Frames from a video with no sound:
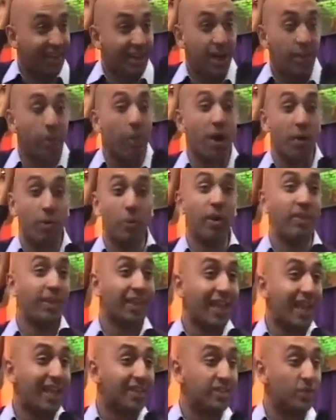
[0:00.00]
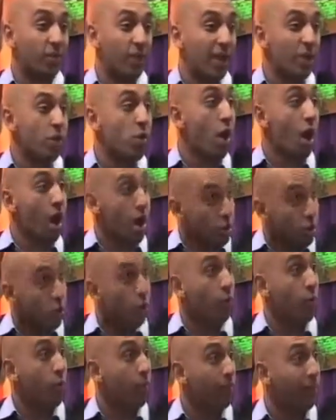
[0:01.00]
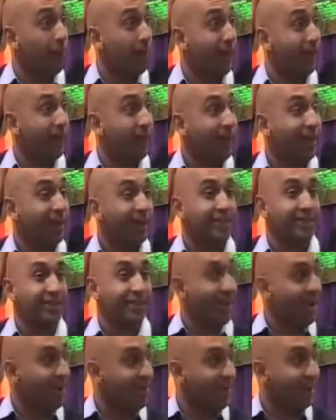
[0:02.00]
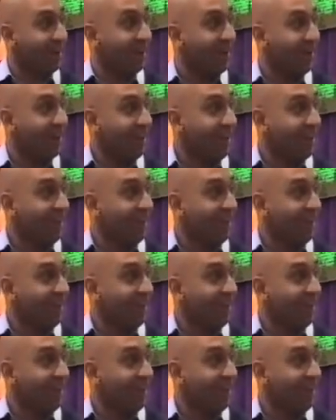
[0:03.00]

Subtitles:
Yeah, while the cat's away, your uncle will play. Do you know what I mean?